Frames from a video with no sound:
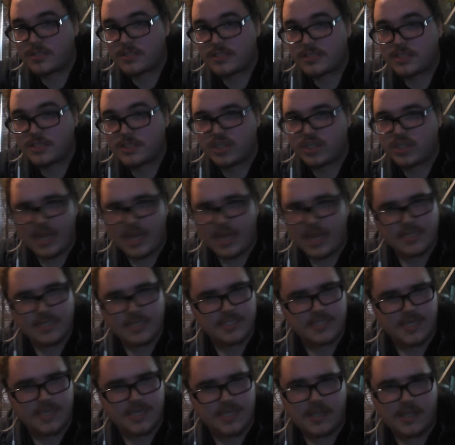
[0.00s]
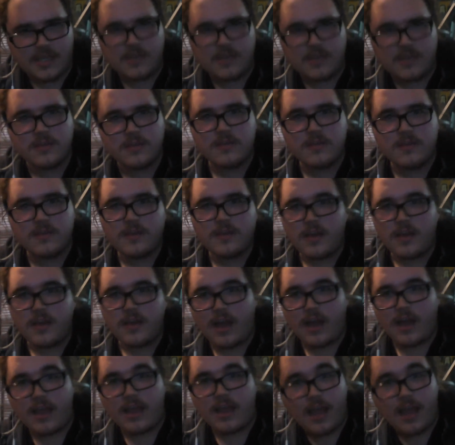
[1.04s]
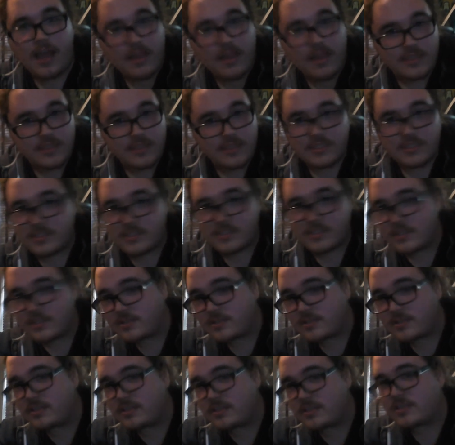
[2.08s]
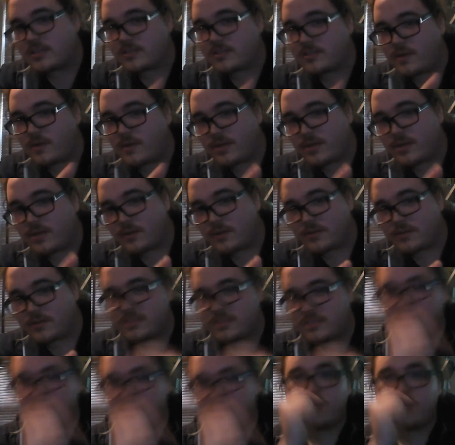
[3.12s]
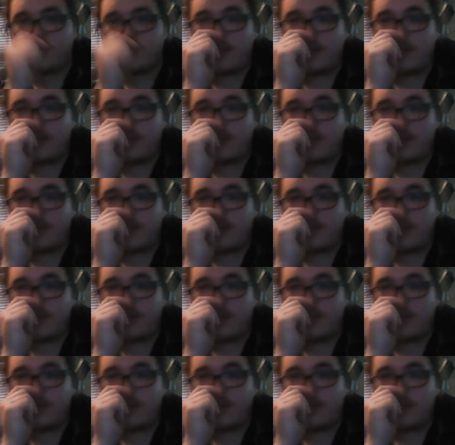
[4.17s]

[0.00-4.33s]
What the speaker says: JC. I listen to their shit, so I know this shit.